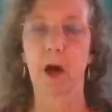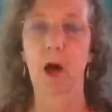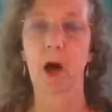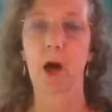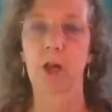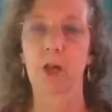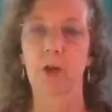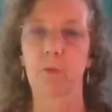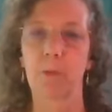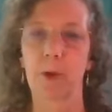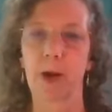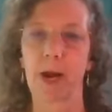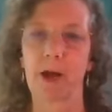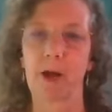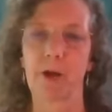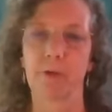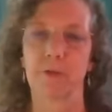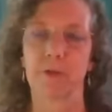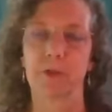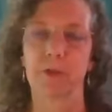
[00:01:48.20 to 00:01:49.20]
all
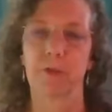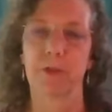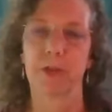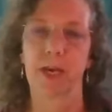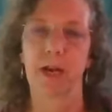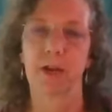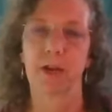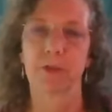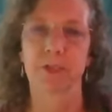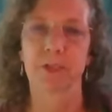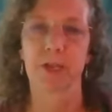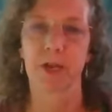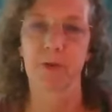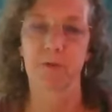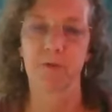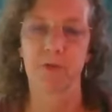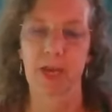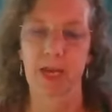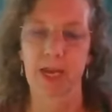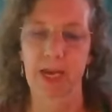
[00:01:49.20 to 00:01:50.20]
around the outside
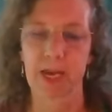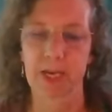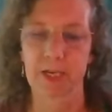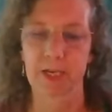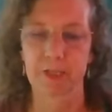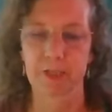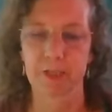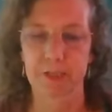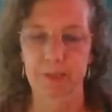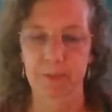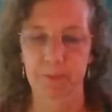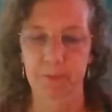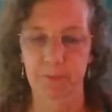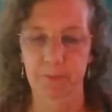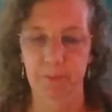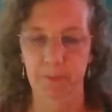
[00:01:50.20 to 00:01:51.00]
of the hands.